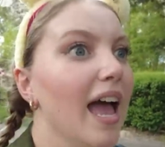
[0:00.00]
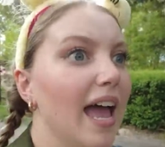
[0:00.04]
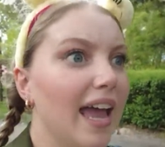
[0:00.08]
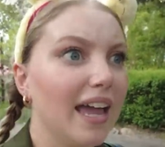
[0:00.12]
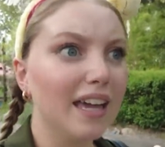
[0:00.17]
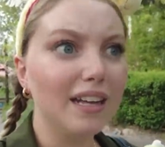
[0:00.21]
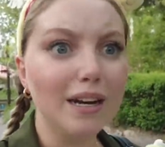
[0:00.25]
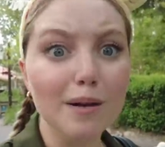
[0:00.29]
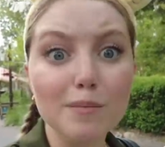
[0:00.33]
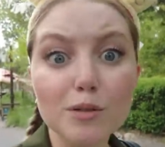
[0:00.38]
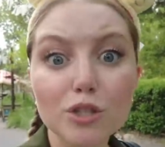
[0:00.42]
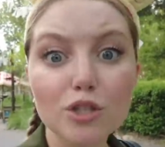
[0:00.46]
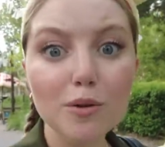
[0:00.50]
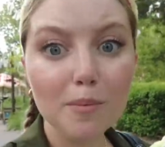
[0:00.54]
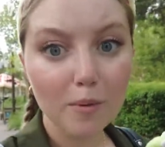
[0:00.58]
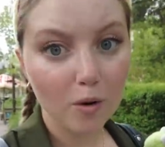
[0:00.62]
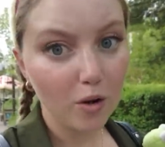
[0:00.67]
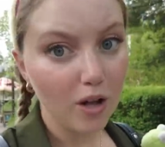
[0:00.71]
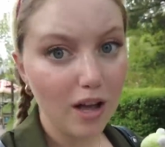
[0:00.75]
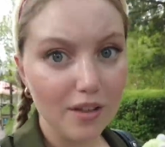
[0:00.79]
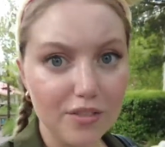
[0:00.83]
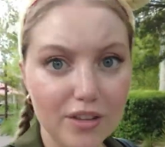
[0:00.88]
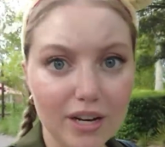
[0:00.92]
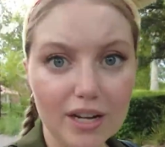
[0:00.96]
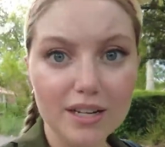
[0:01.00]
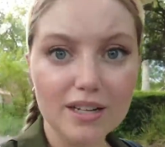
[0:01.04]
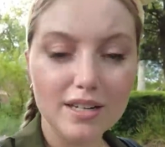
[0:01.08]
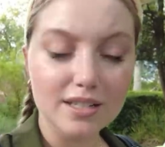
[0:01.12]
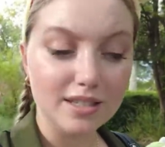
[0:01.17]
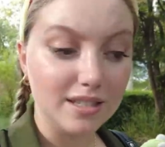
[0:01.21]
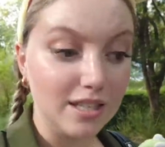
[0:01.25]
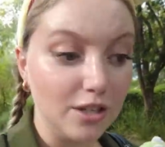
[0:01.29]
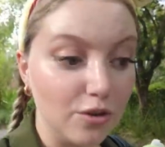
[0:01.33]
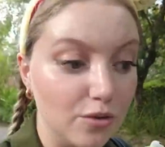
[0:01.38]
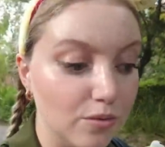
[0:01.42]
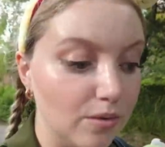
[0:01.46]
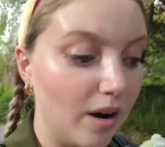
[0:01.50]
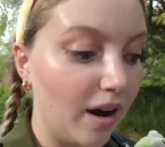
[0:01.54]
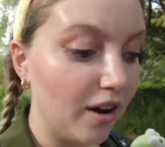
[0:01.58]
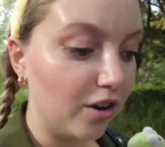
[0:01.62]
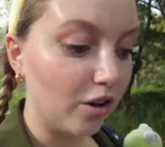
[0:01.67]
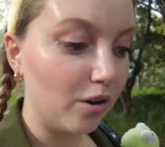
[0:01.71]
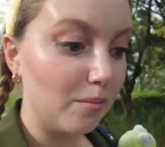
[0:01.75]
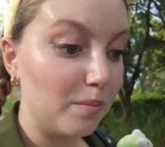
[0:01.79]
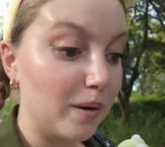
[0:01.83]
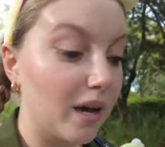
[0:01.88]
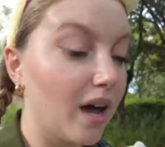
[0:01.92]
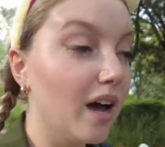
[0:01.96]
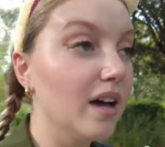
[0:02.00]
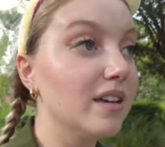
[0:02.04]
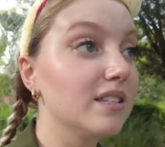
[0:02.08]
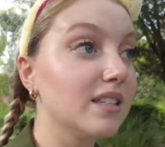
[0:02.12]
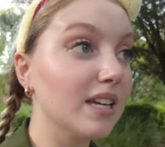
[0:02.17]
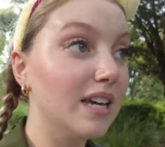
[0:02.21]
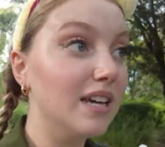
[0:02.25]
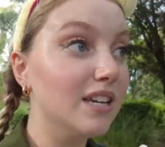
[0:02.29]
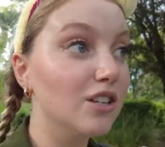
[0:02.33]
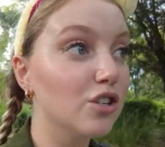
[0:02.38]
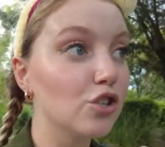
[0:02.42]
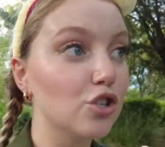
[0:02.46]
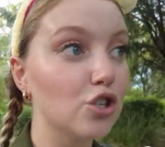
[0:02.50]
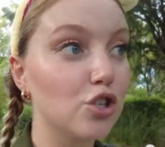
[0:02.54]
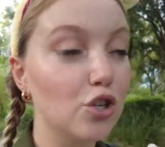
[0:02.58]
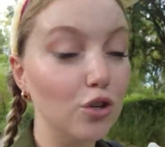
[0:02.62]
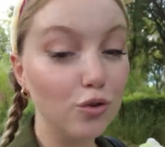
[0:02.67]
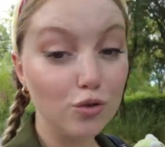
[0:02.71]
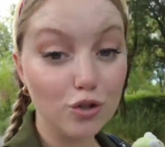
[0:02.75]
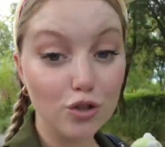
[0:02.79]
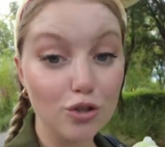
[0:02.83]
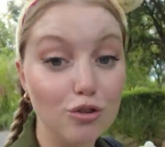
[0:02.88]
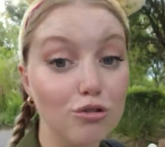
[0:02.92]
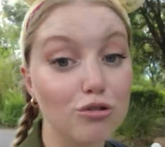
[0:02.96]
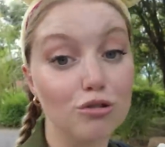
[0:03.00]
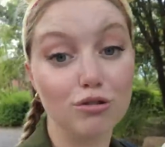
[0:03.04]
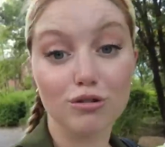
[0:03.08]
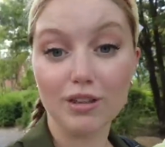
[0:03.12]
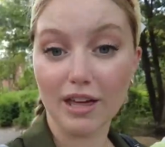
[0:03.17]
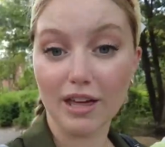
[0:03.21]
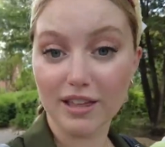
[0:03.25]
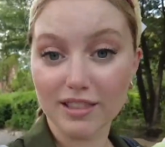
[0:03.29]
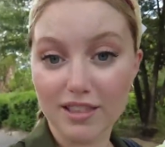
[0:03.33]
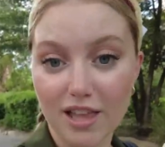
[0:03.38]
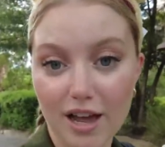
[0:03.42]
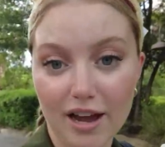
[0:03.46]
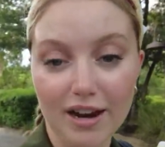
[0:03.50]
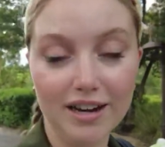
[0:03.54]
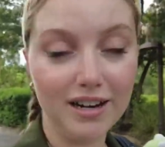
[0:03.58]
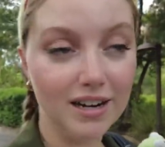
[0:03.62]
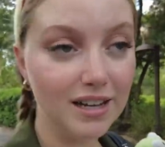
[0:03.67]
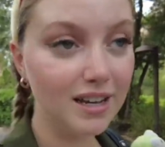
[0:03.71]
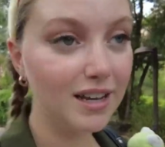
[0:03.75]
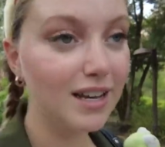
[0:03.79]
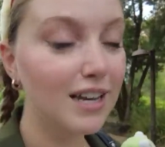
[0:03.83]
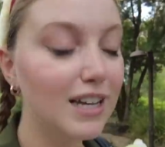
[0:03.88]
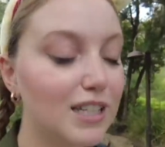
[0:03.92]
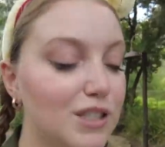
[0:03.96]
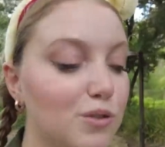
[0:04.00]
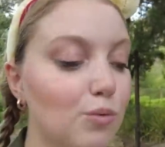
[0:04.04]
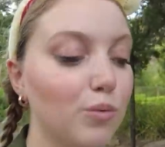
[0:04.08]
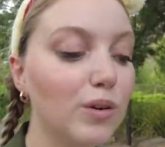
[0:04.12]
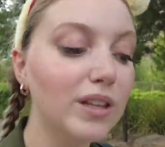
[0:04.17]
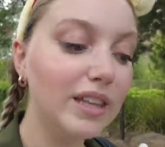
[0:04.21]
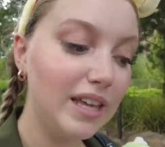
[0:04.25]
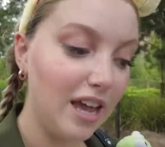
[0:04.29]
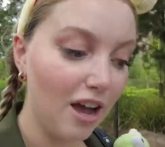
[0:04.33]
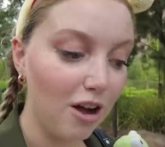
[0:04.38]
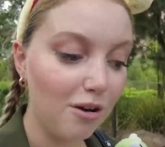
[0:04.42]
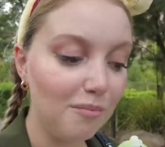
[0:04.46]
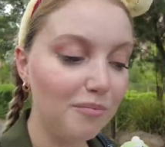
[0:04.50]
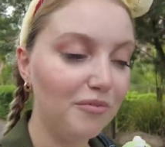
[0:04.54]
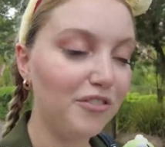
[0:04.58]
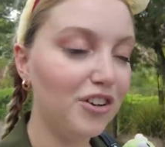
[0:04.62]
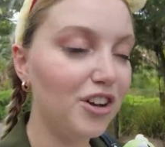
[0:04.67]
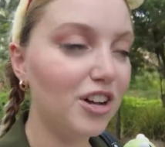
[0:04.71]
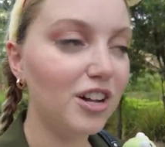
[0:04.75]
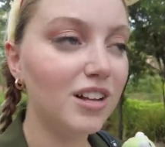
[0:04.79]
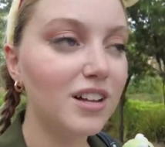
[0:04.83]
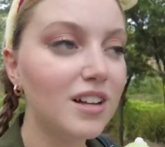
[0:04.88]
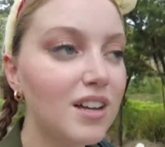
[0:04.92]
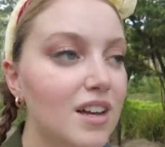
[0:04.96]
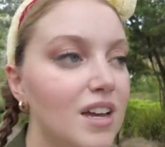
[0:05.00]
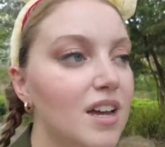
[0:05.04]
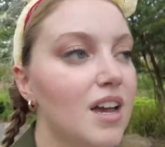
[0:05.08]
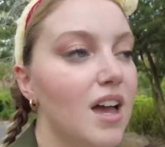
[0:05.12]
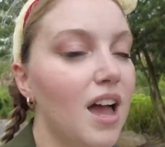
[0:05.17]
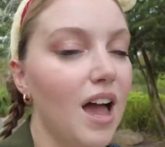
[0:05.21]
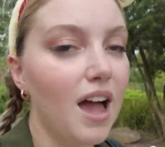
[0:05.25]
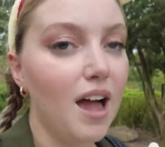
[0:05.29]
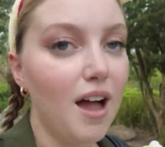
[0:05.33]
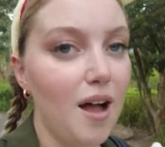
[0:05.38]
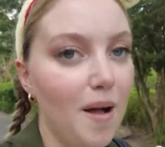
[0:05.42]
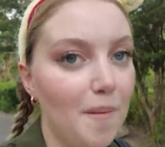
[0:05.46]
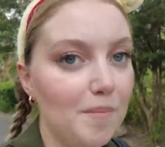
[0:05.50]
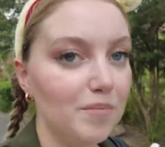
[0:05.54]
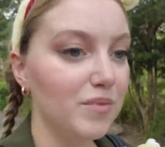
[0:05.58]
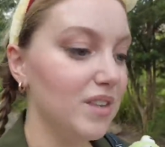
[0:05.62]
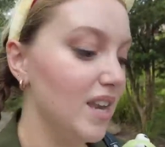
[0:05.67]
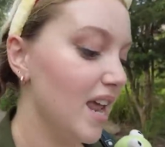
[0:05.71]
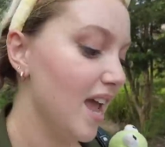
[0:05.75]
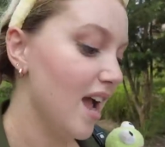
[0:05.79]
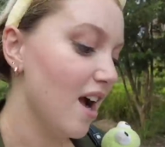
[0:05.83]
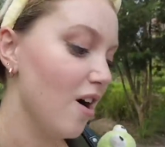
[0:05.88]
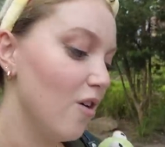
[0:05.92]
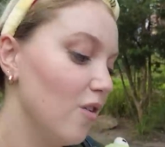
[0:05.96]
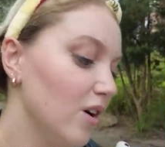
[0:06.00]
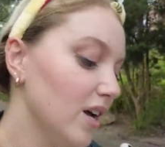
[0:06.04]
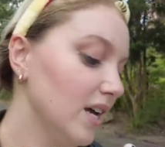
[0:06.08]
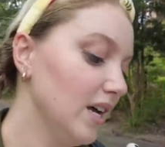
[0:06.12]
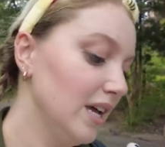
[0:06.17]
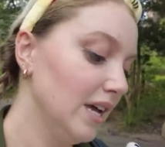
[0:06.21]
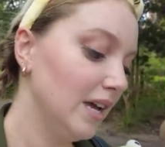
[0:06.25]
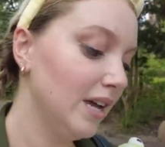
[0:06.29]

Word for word: And I'm super glad that I did single rider because it shoots you through that line. It's really helpful. Um, now,